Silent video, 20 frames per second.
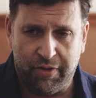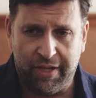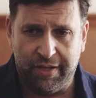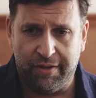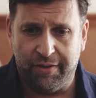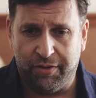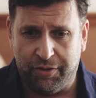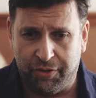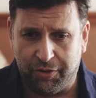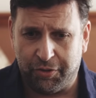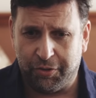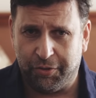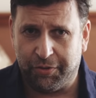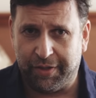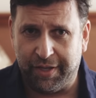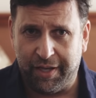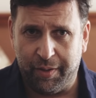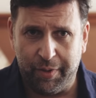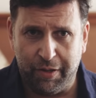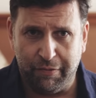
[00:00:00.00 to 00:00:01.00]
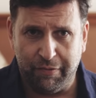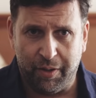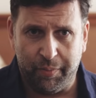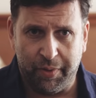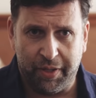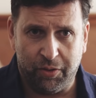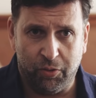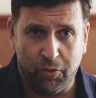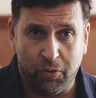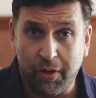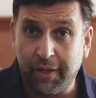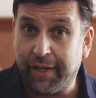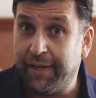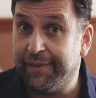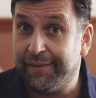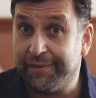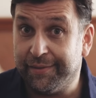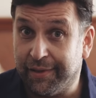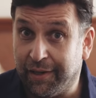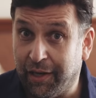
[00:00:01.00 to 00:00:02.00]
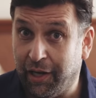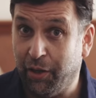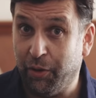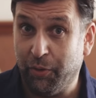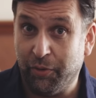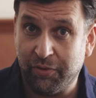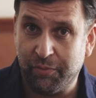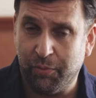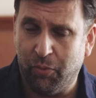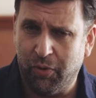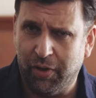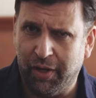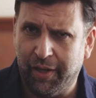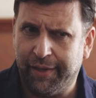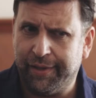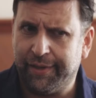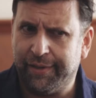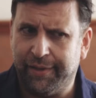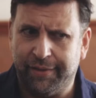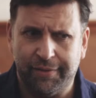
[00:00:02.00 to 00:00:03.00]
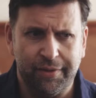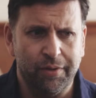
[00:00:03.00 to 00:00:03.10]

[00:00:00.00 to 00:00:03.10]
then you could get a bit of rubbing or against the clothes more likely.